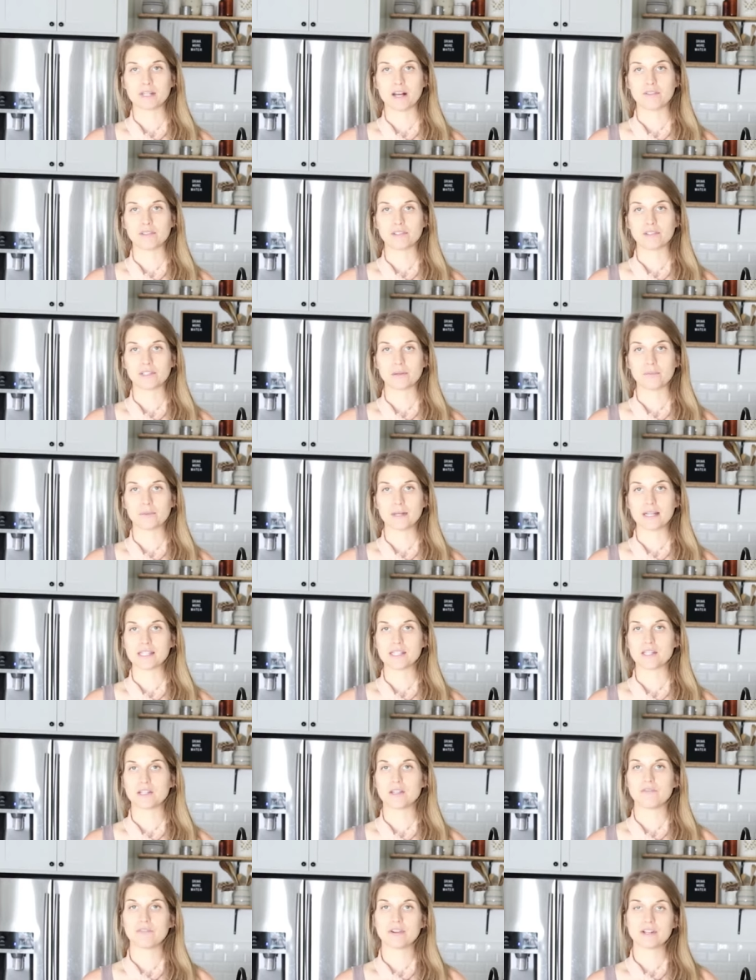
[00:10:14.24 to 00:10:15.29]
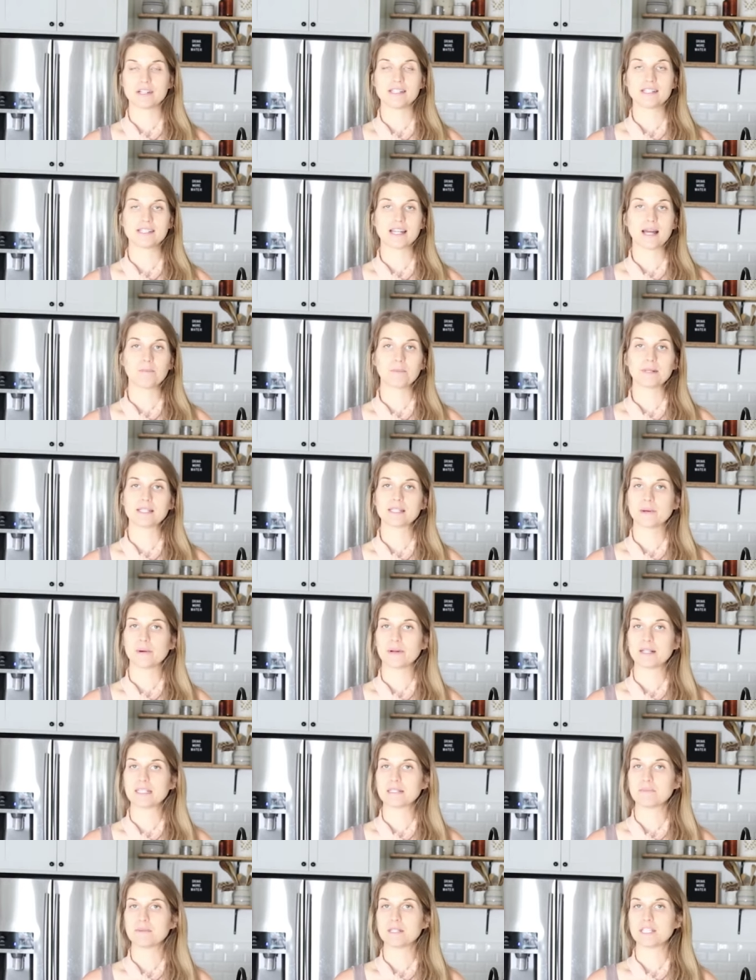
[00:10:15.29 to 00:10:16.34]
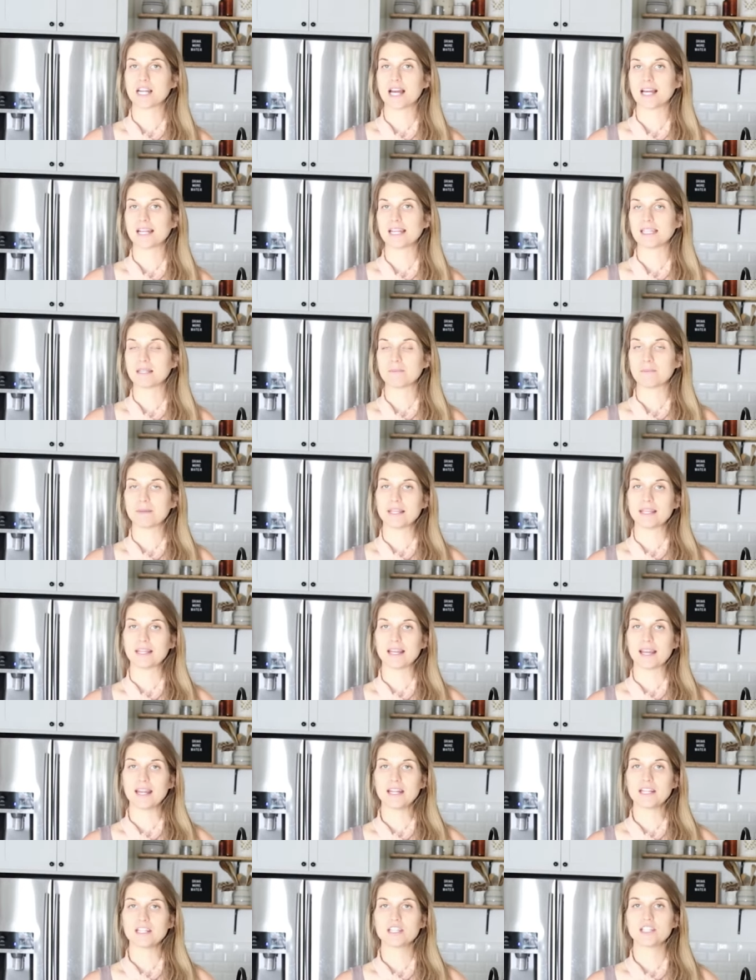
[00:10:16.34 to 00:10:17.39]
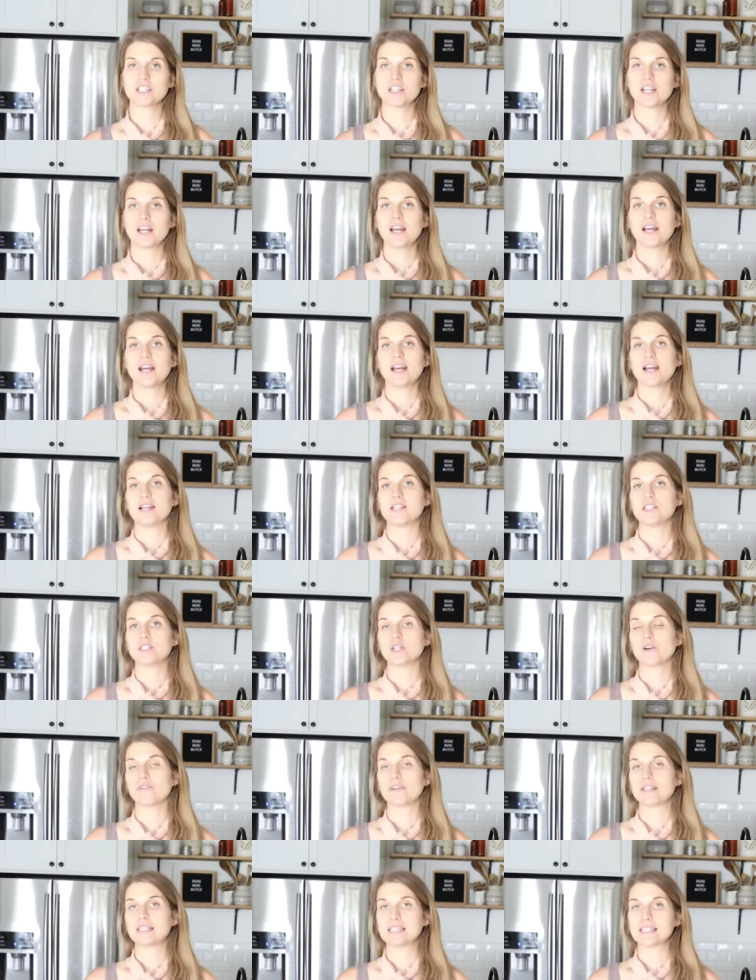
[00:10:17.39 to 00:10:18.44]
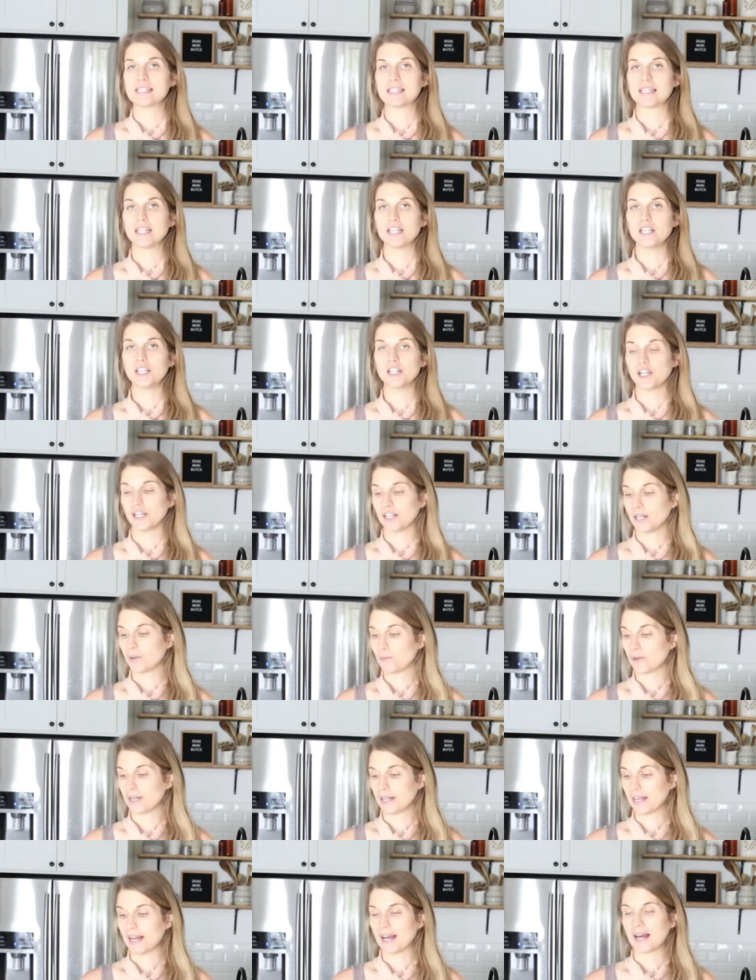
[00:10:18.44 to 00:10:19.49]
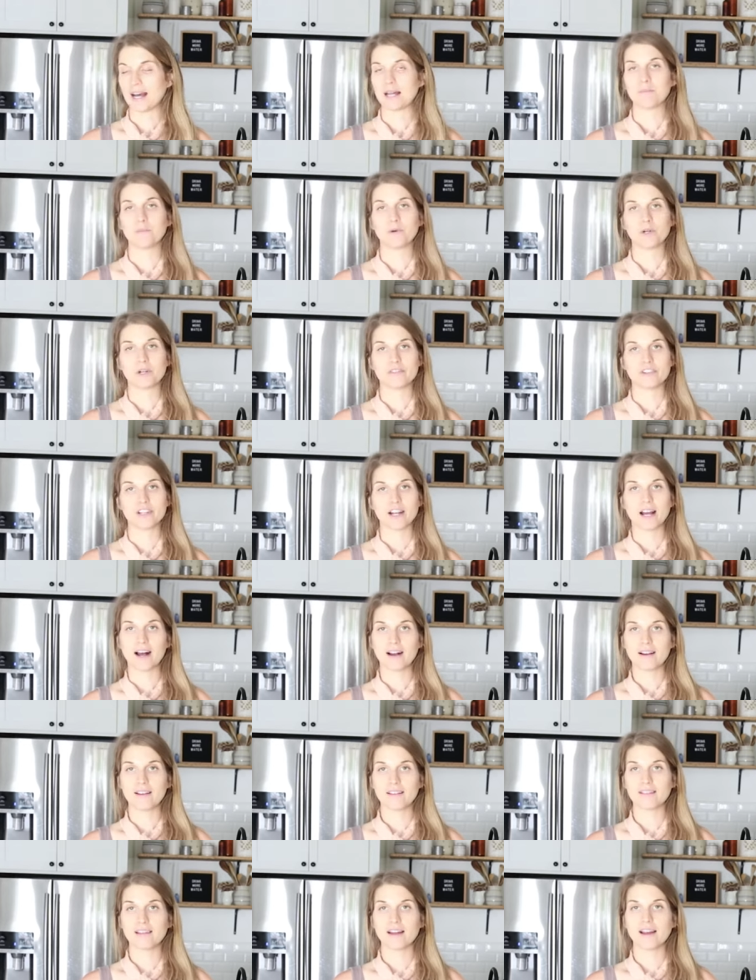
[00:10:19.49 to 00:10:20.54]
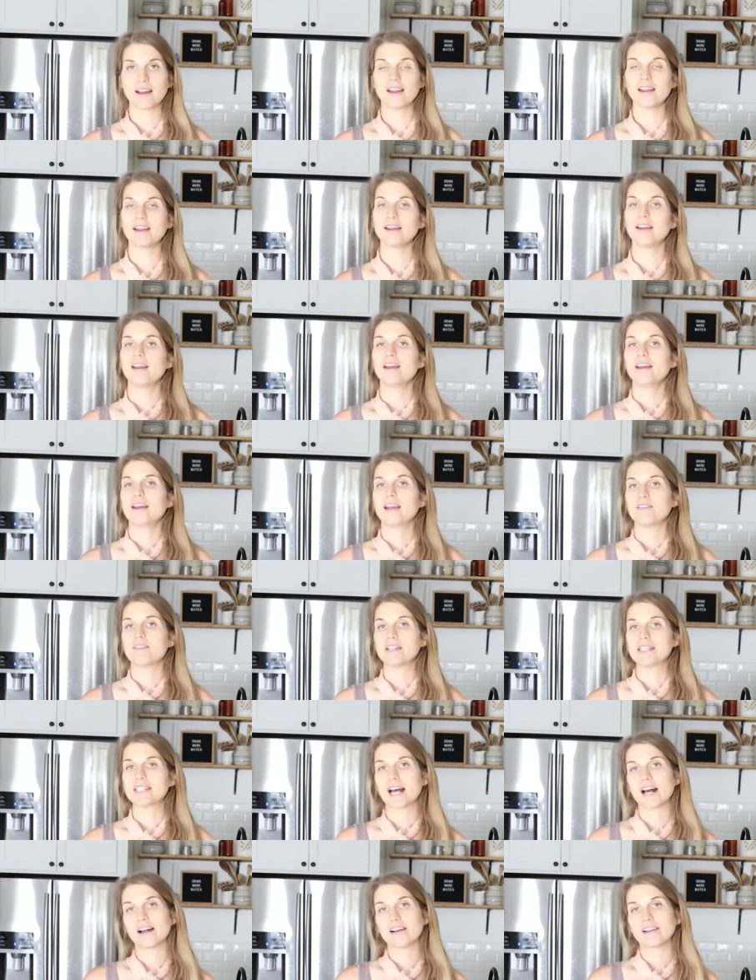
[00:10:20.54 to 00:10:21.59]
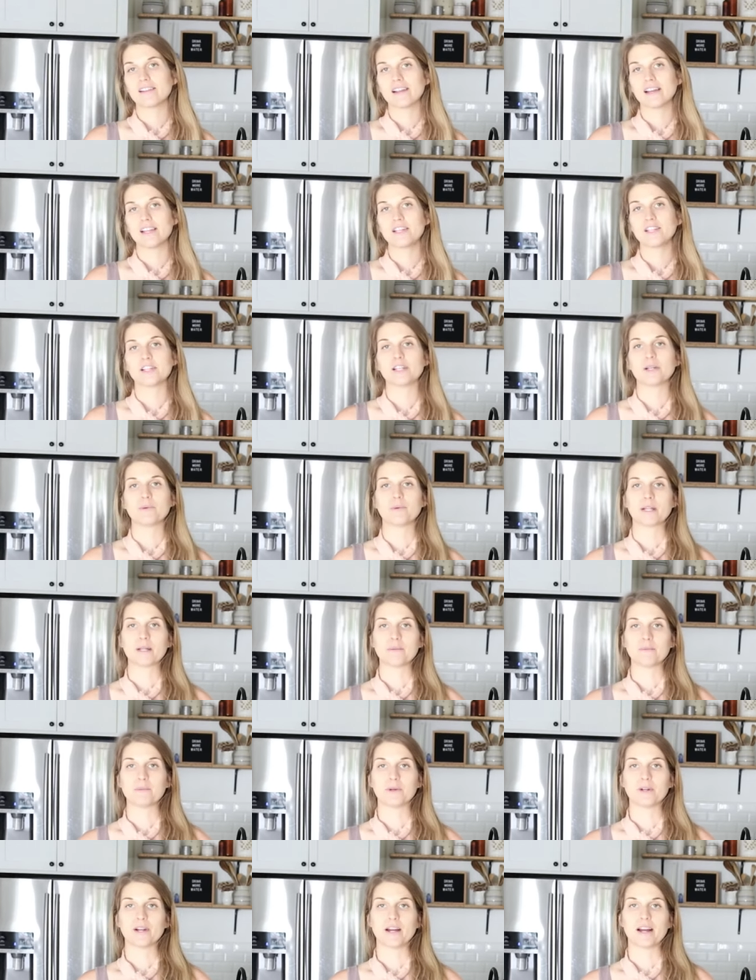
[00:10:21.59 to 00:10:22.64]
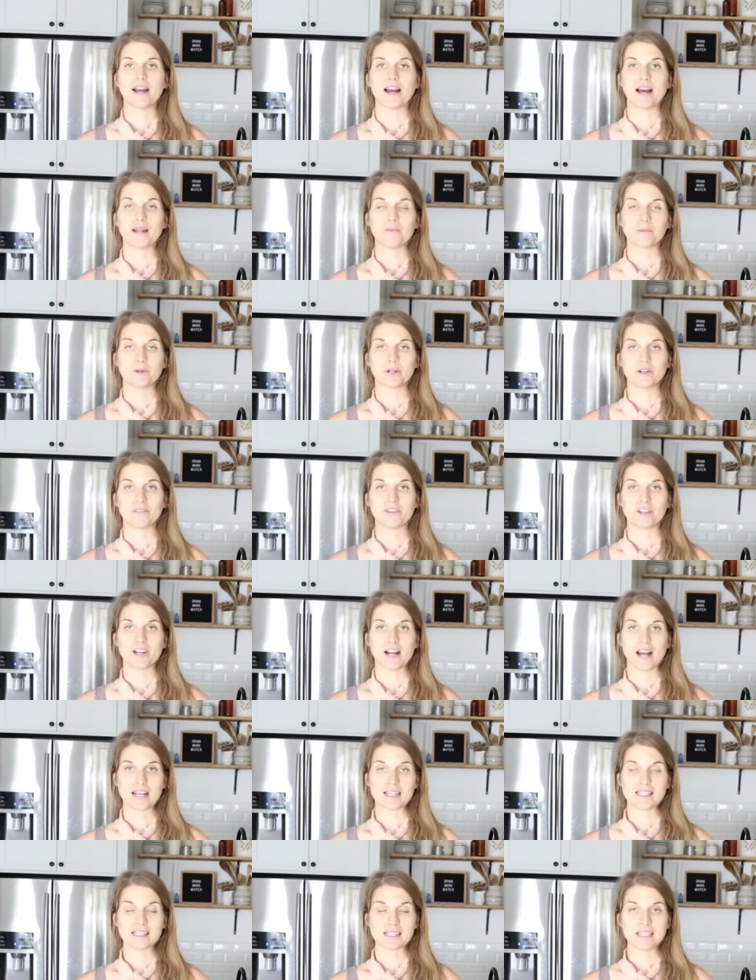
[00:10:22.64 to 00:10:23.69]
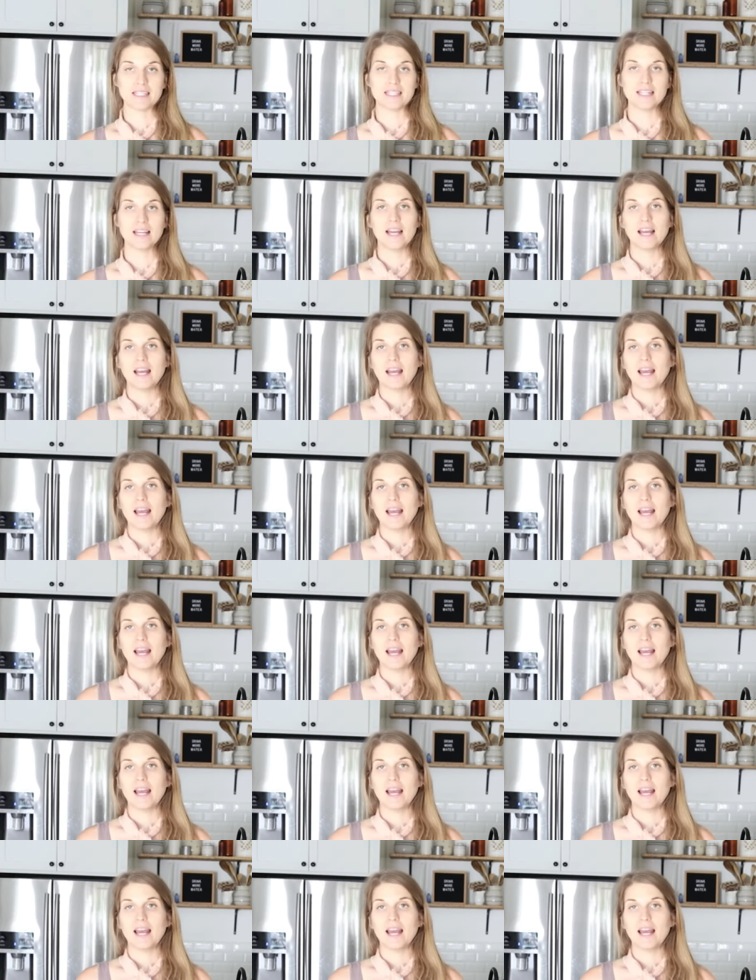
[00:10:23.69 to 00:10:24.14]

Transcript: solve a little bit. So the first step is going to be checking the pH. And so if it's acidic, you're gonna wanna add more of your alkali. If it's alkali, you're gonna wanna more, add more of your acid,